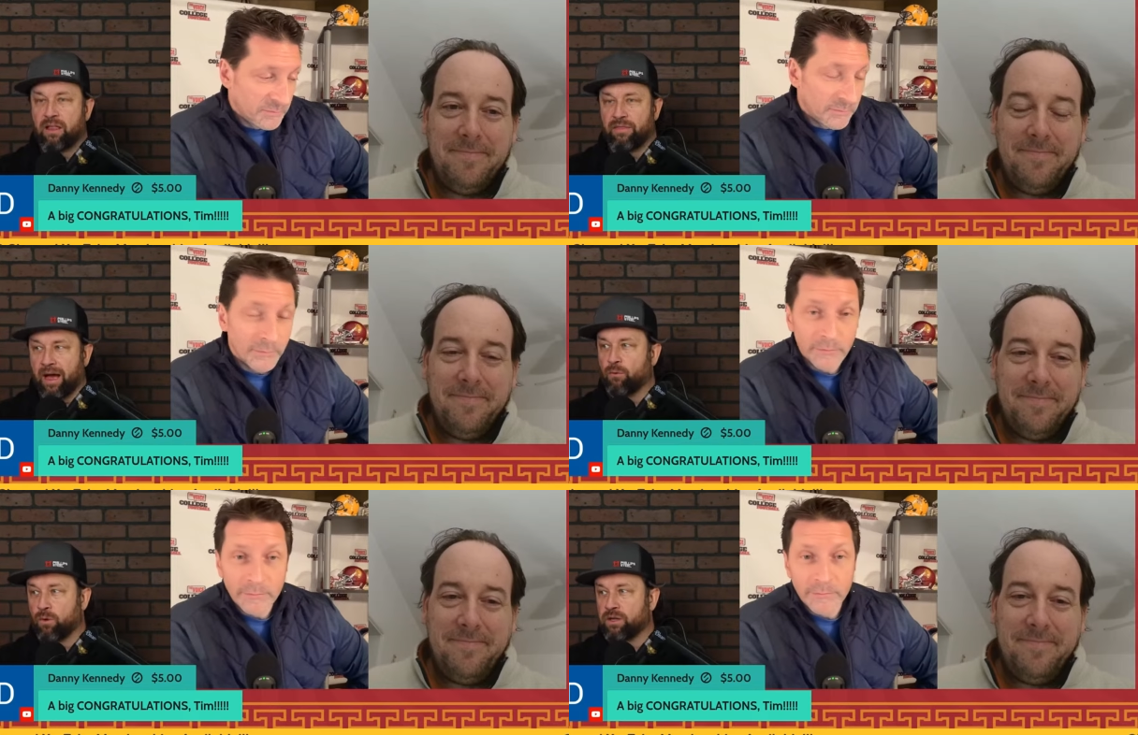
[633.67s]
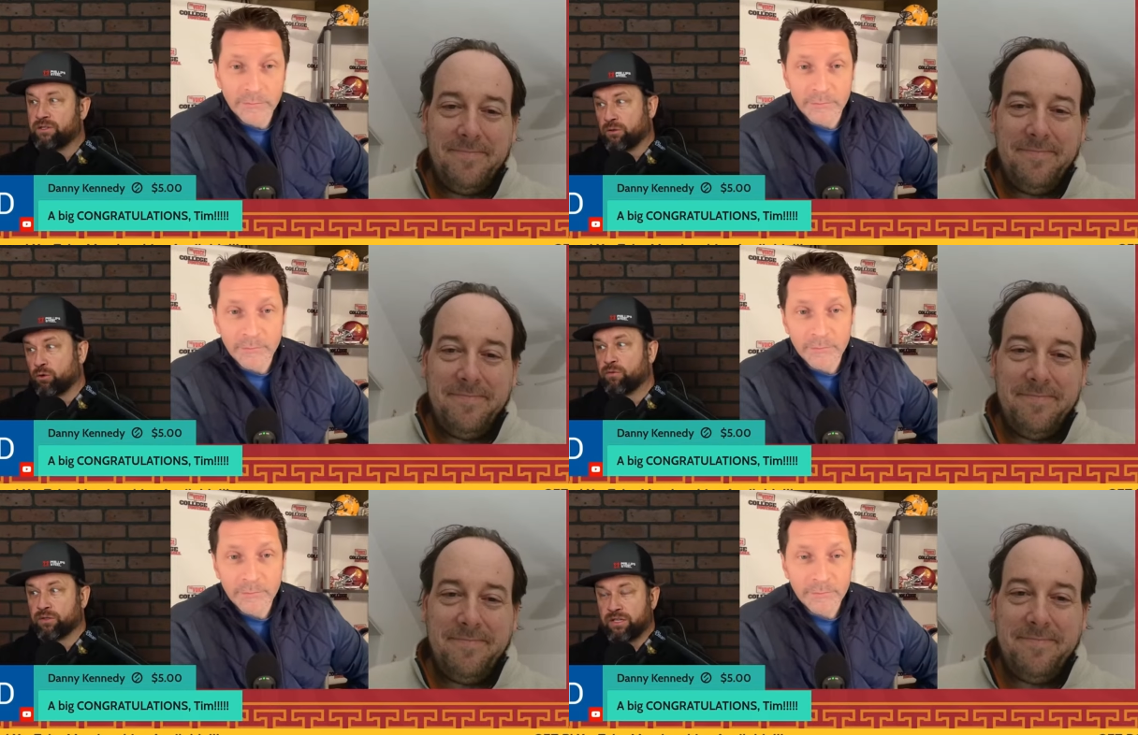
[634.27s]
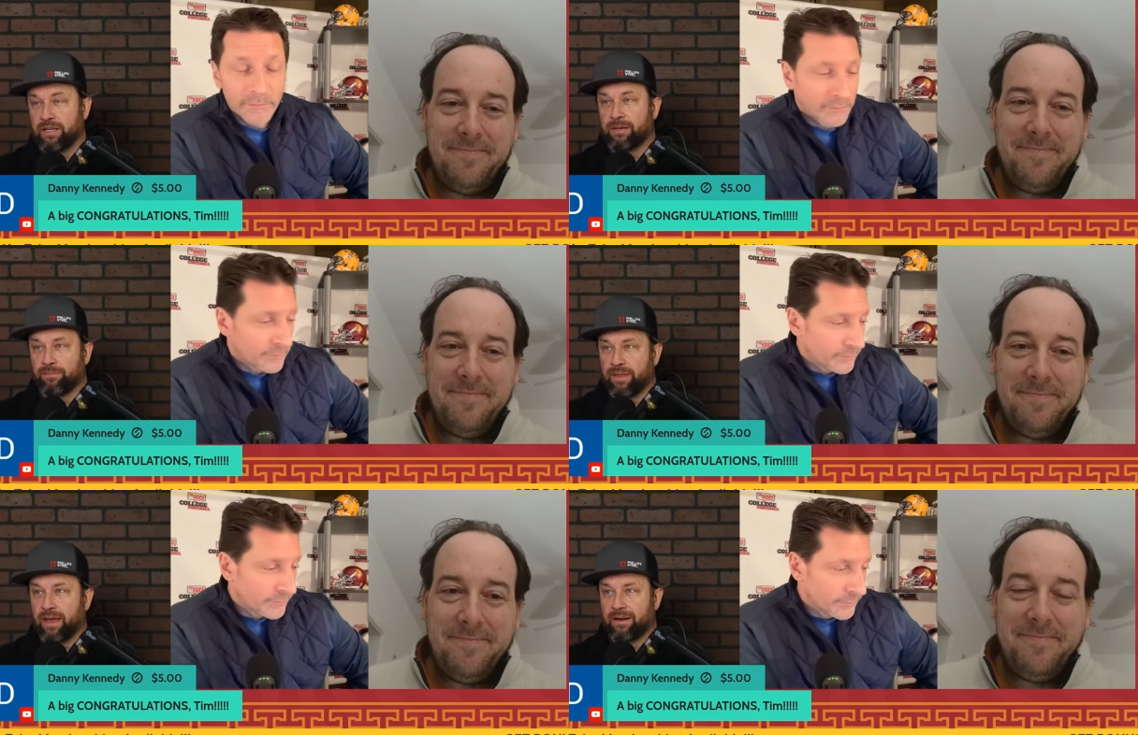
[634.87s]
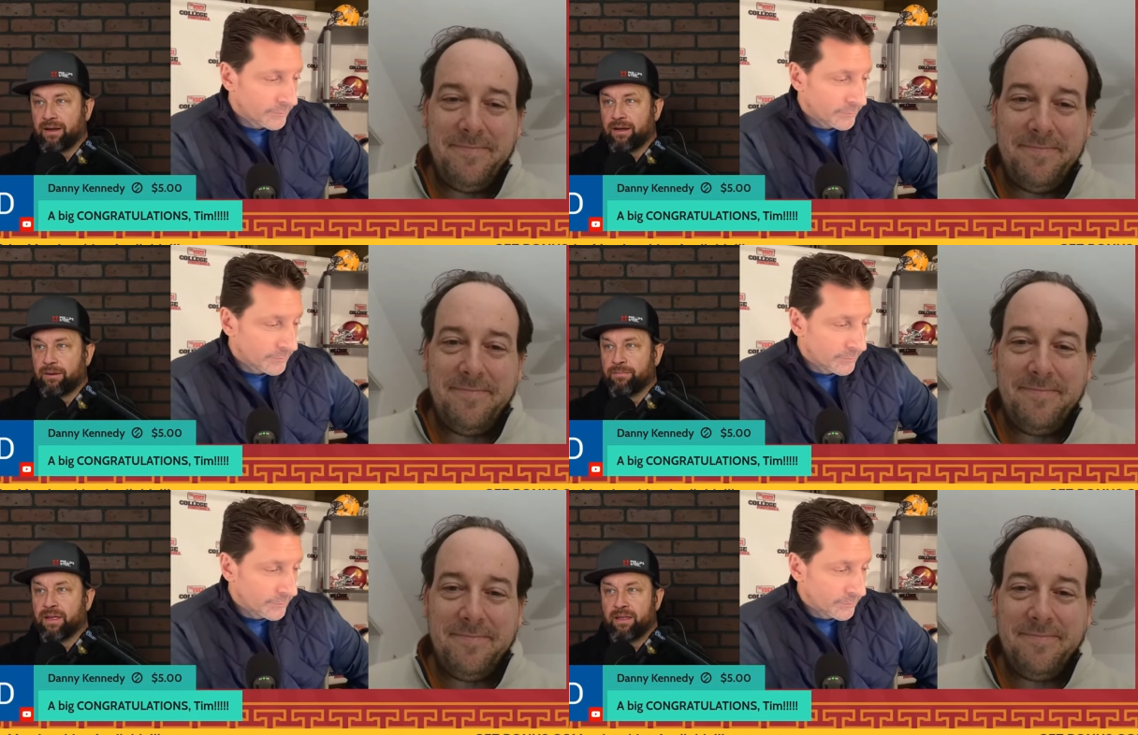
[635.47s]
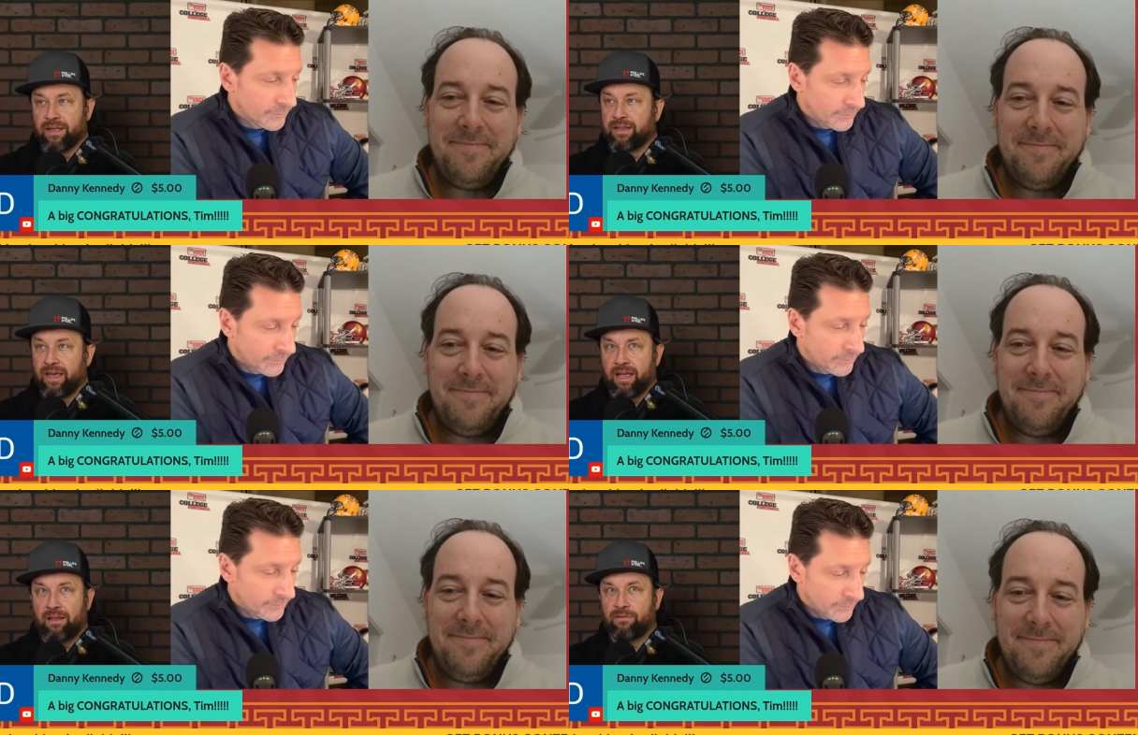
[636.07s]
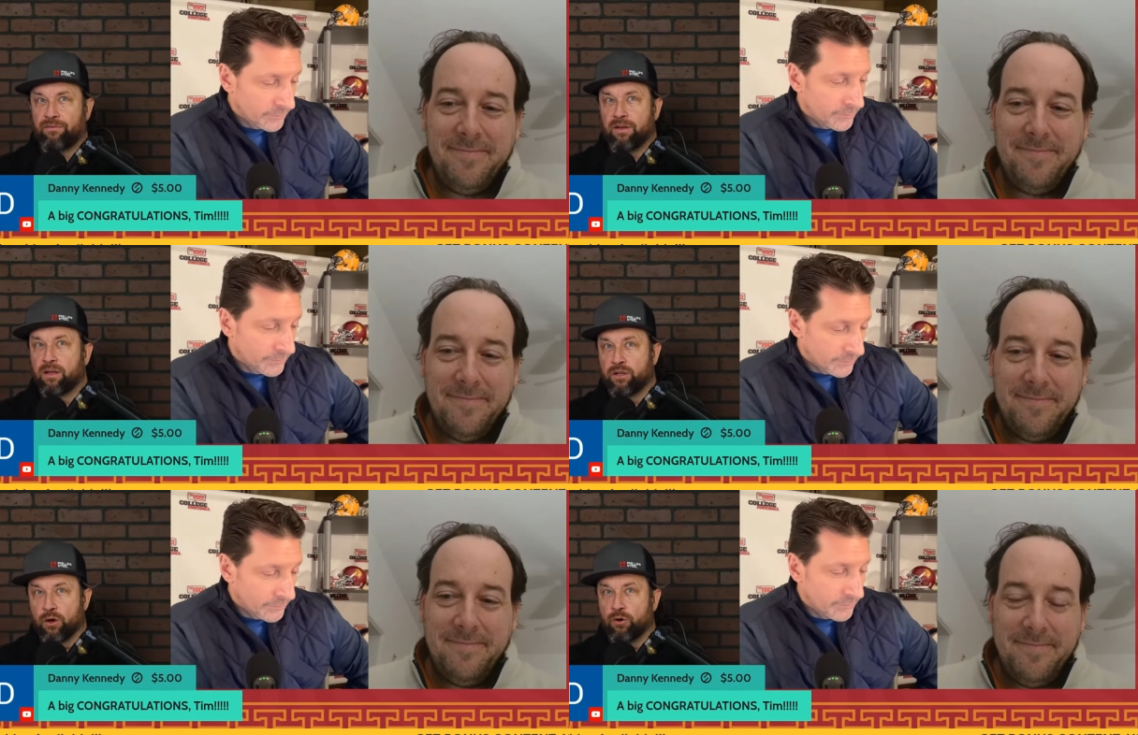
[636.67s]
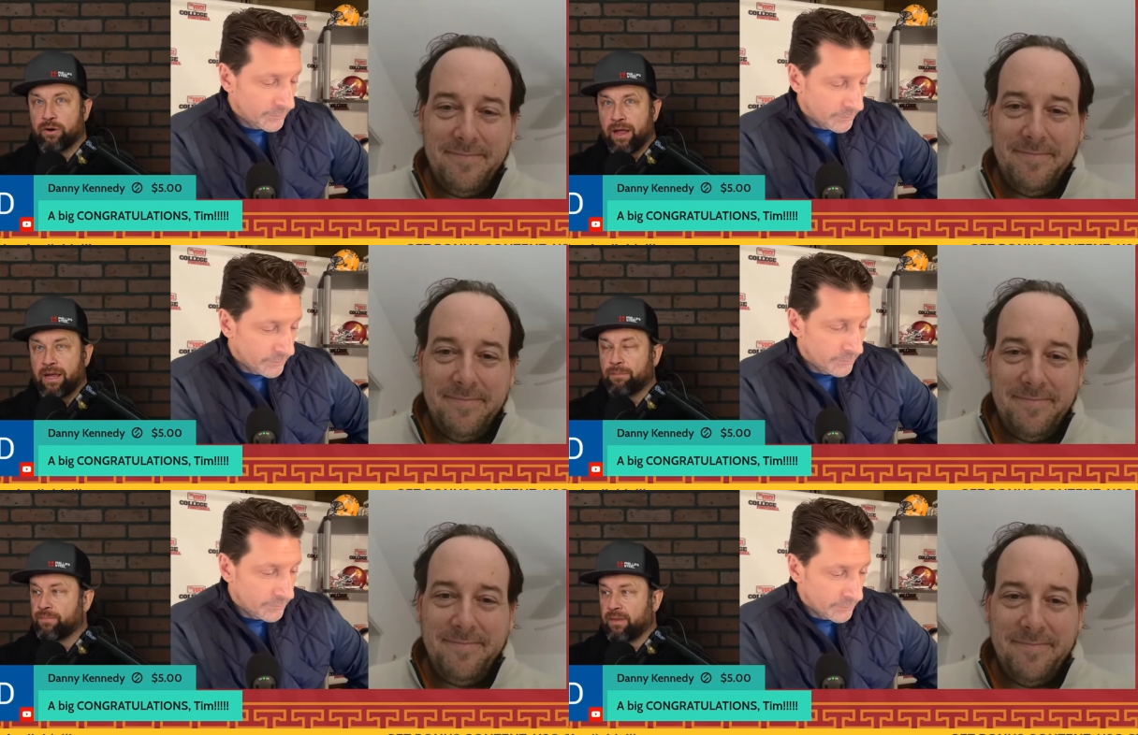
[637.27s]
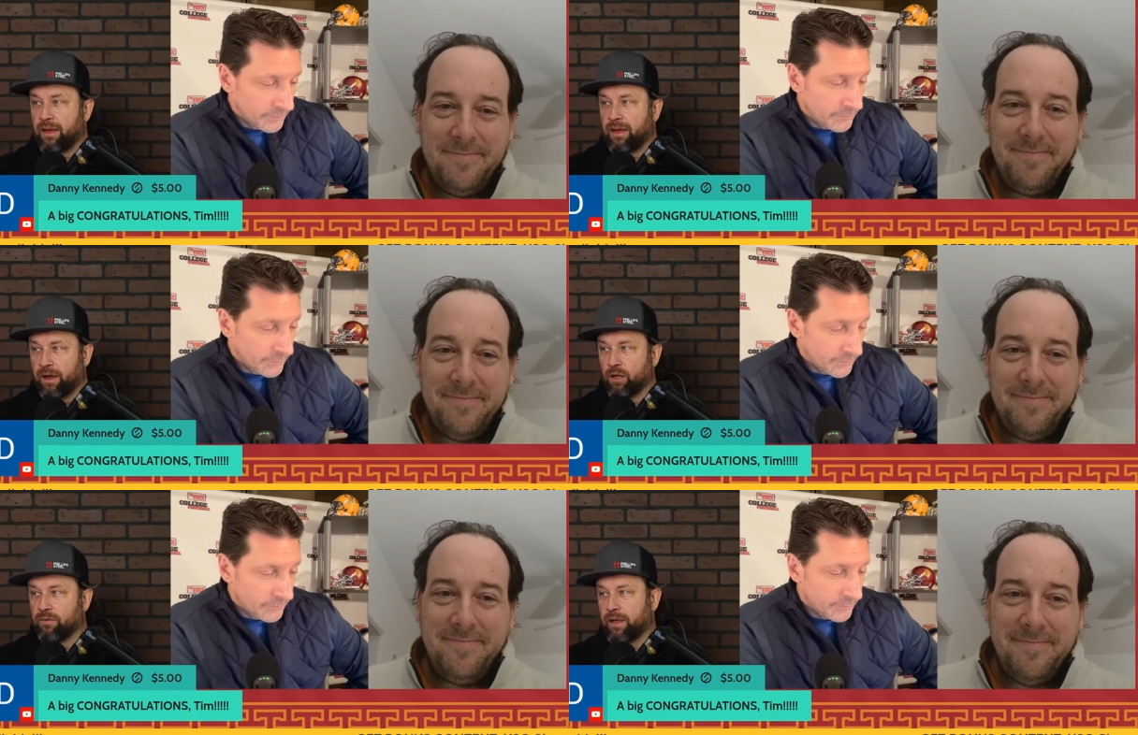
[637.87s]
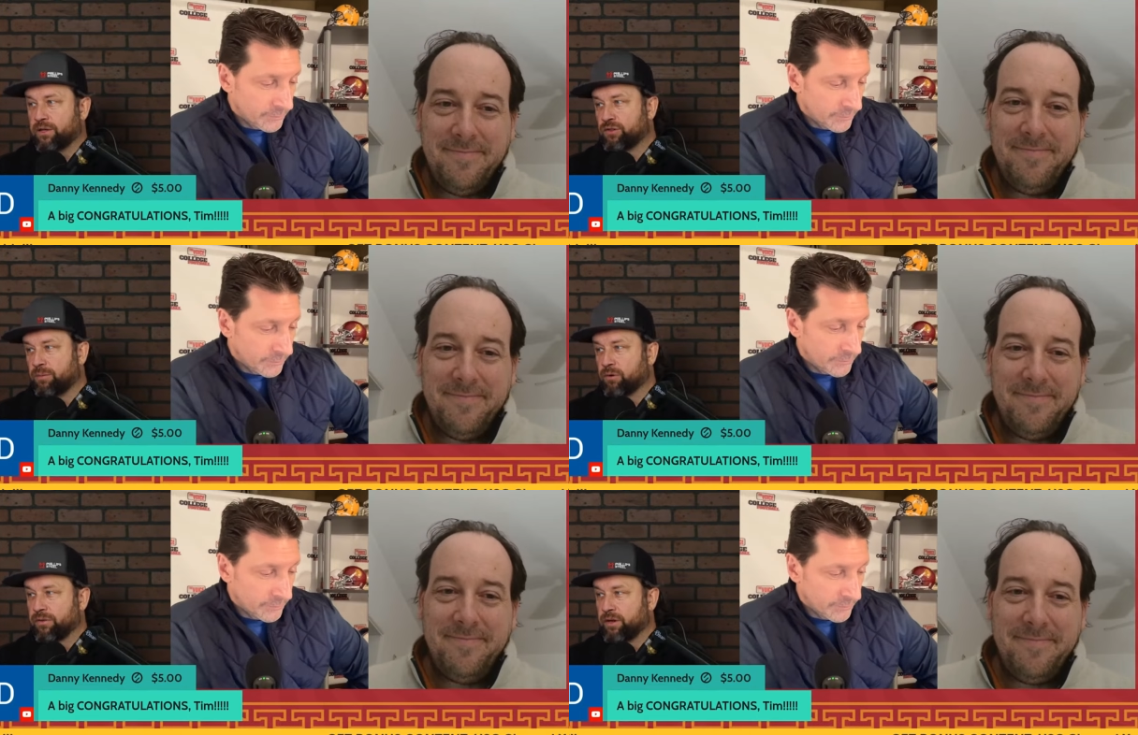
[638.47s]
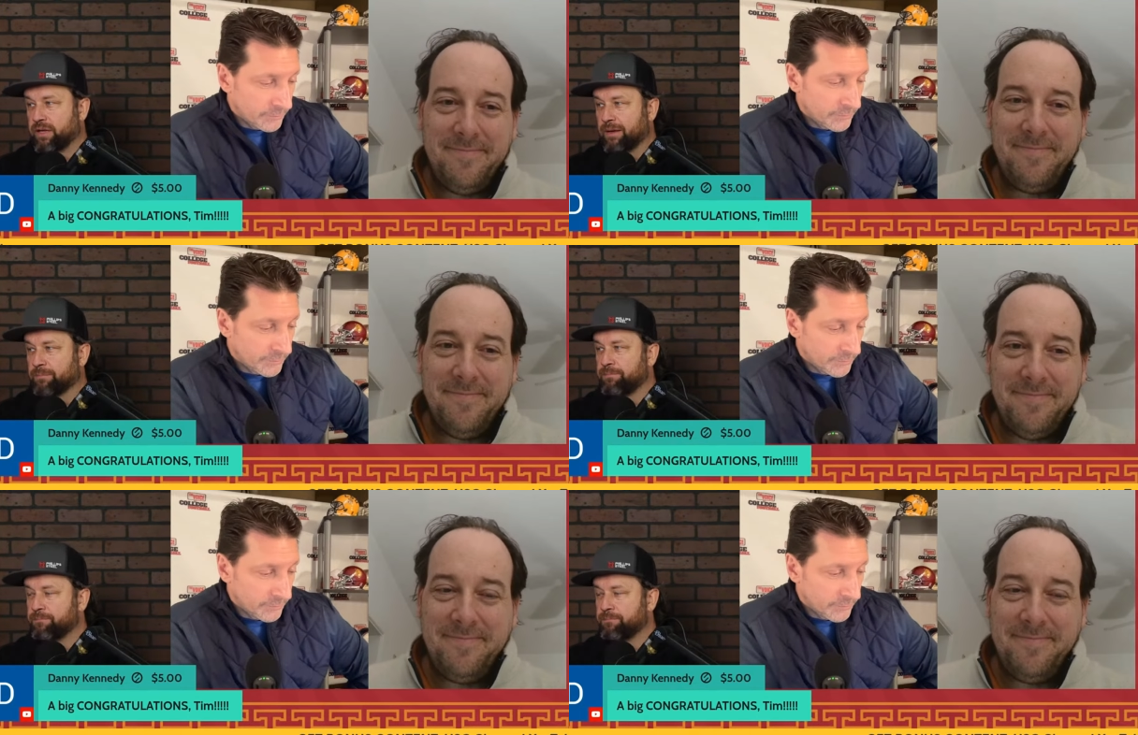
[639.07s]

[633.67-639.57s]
Speaker 1: that was the Louisville team that um, that gave Notre Dame a hell of a lot of trouble in their game.